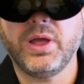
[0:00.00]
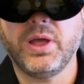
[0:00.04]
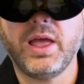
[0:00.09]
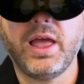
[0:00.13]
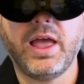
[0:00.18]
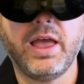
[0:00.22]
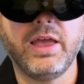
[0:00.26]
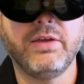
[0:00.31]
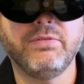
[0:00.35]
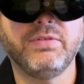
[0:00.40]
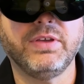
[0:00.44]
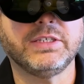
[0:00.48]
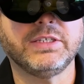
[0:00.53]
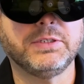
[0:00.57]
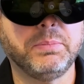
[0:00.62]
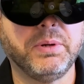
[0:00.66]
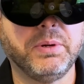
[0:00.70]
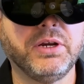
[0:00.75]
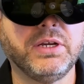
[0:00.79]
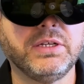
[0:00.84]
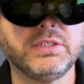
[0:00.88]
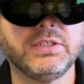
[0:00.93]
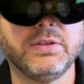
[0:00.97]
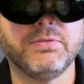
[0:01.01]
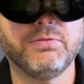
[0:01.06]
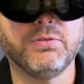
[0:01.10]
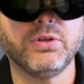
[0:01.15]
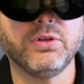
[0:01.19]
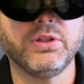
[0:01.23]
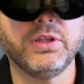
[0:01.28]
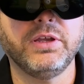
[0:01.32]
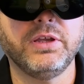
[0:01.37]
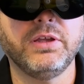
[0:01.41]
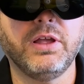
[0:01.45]
Uh, I've experienced the
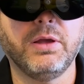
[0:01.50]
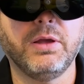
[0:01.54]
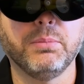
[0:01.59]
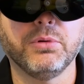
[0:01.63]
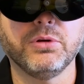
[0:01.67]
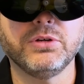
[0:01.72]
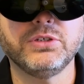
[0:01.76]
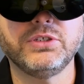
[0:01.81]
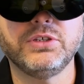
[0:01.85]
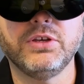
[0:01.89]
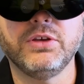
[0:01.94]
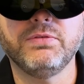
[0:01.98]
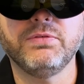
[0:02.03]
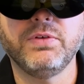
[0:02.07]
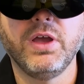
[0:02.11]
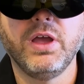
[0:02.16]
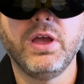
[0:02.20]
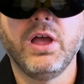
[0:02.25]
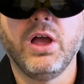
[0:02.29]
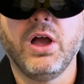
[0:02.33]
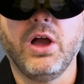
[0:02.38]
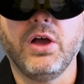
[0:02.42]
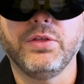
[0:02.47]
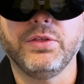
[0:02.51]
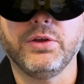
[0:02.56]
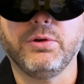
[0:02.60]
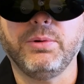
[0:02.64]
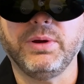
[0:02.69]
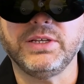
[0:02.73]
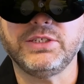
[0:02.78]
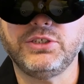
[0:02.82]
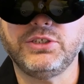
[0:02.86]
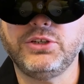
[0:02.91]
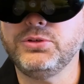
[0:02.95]
fully immersive on the
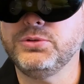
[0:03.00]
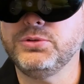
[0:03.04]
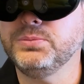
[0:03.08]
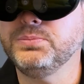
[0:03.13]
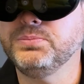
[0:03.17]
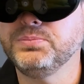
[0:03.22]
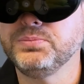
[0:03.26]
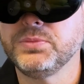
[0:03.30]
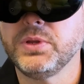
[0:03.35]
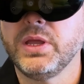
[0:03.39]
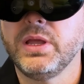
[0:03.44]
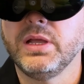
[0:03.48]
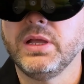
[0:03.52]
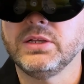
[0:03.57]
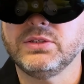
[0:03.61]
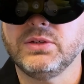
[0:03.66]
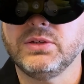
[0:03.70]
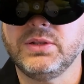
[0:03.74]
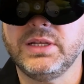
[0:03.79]
Quest two. So